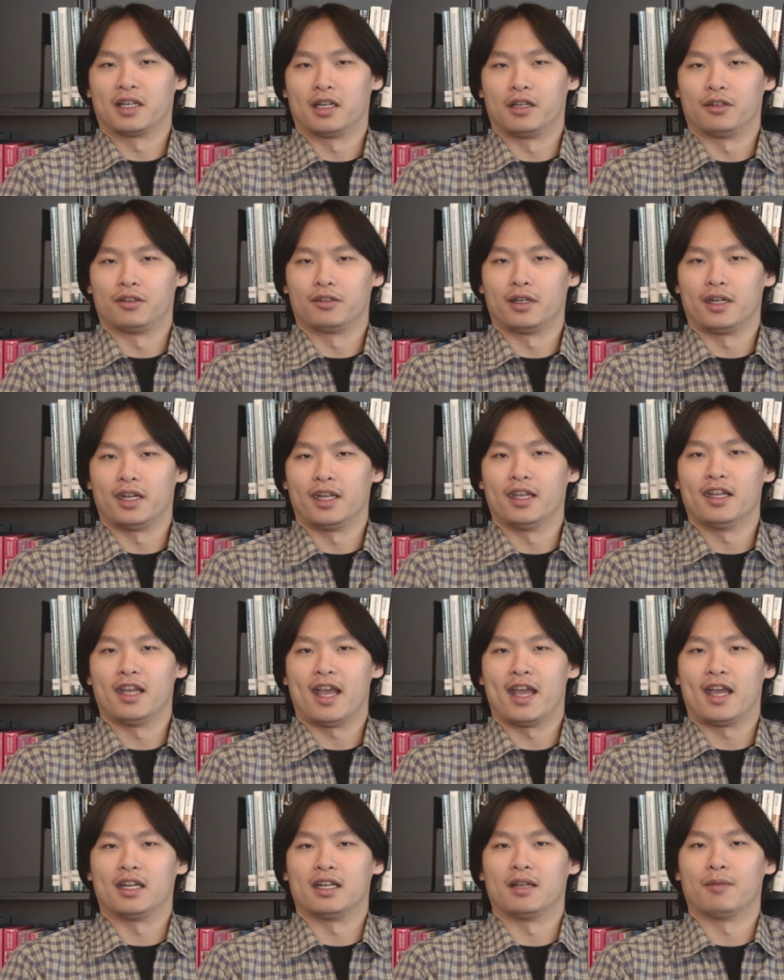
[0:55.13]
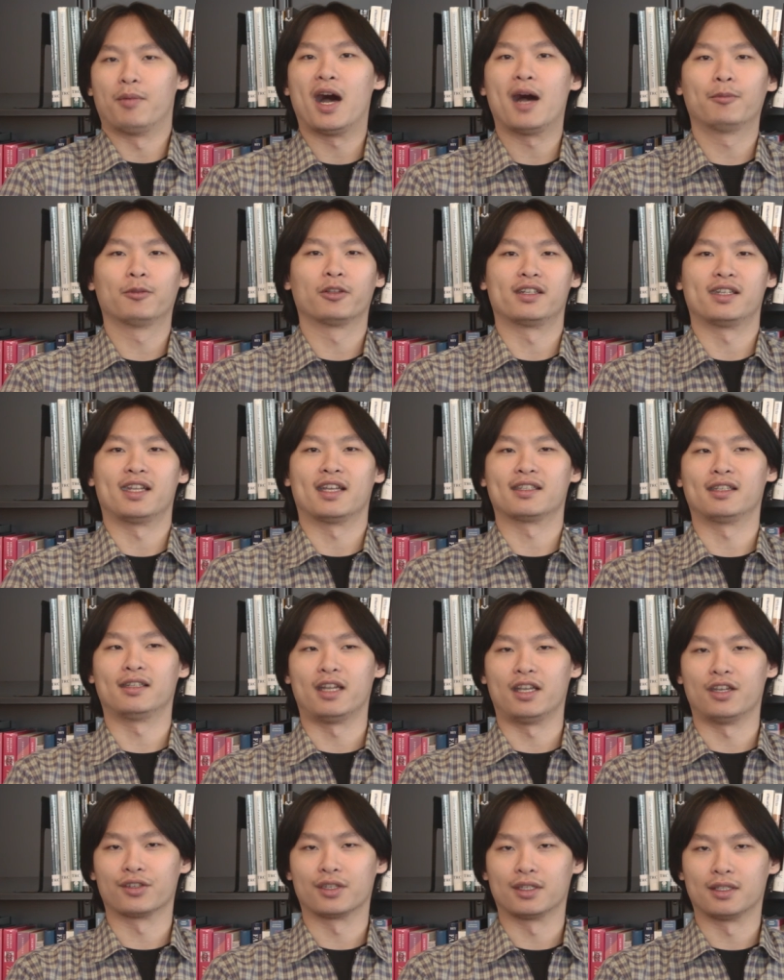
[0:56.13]
country and the popular
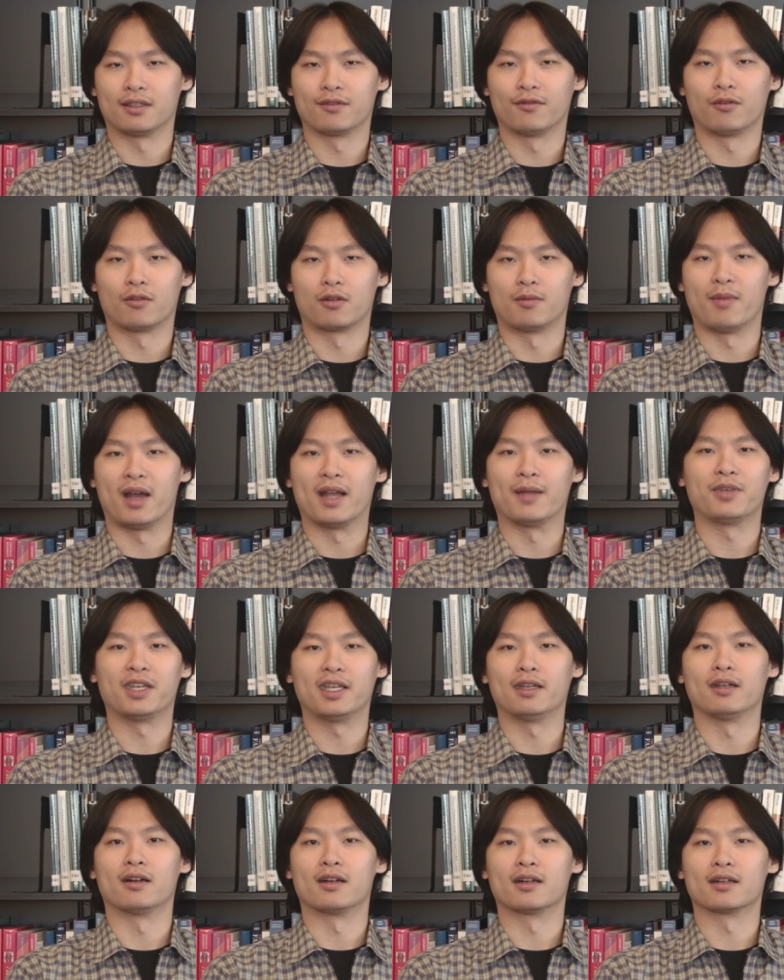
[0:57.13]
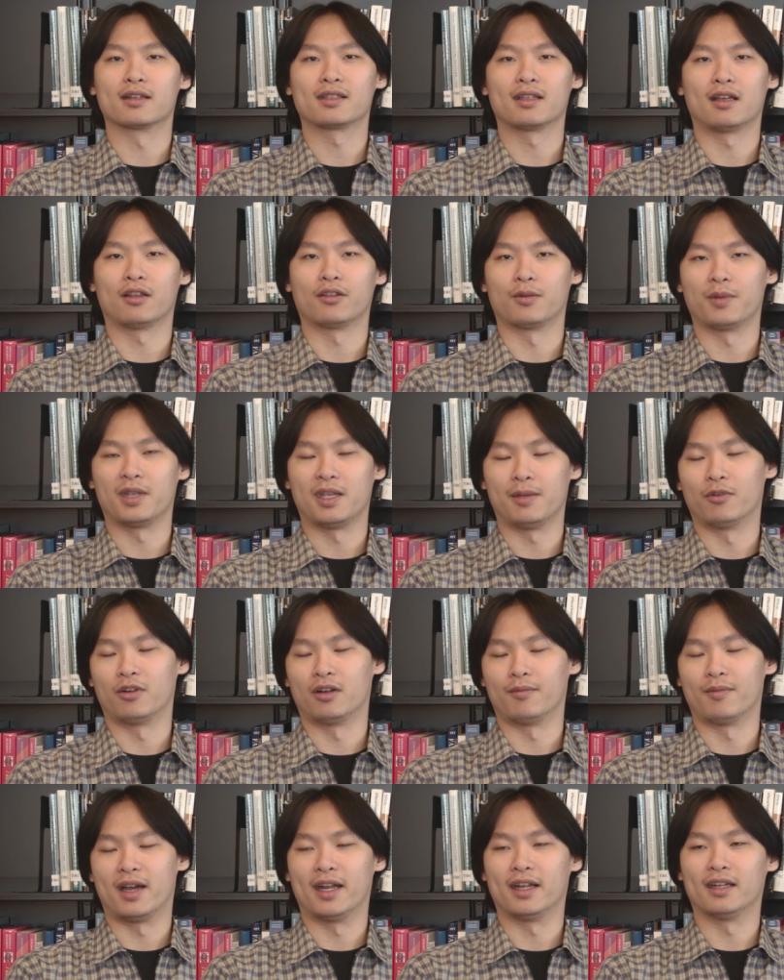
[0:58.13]
destinations for my peers other people
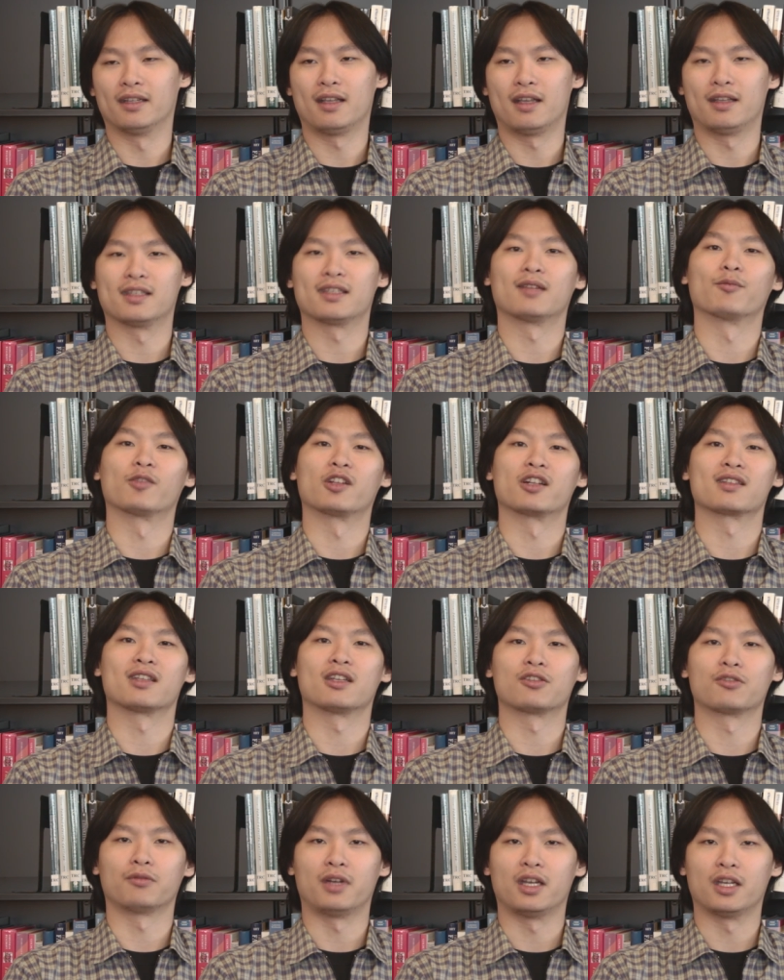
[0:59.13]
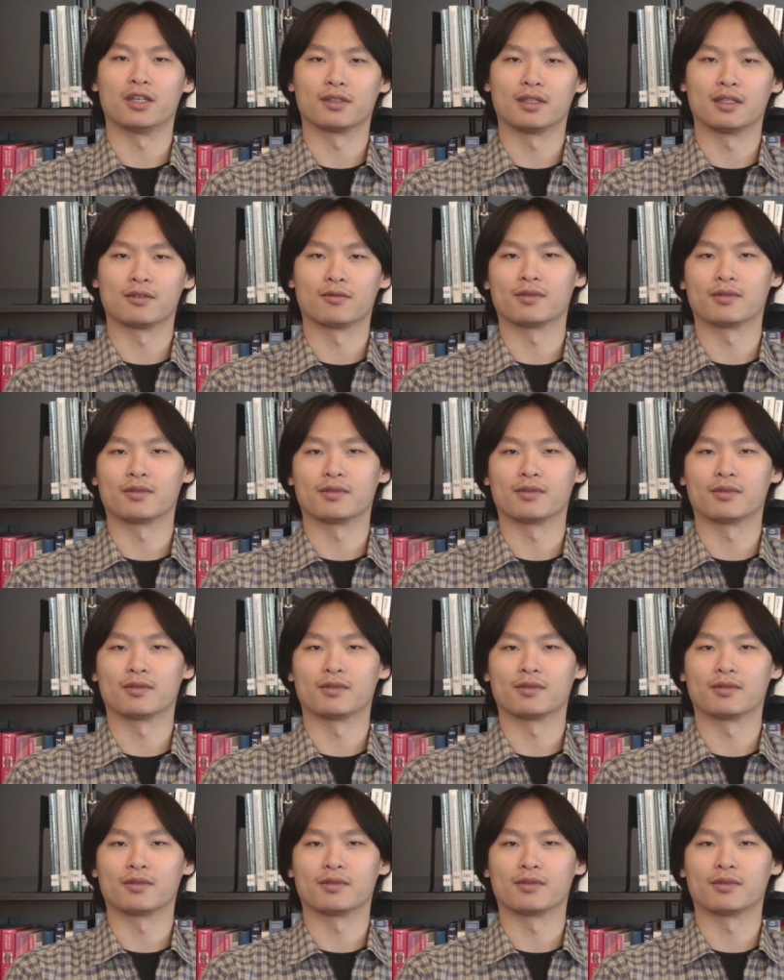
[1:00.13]
in my in similar situations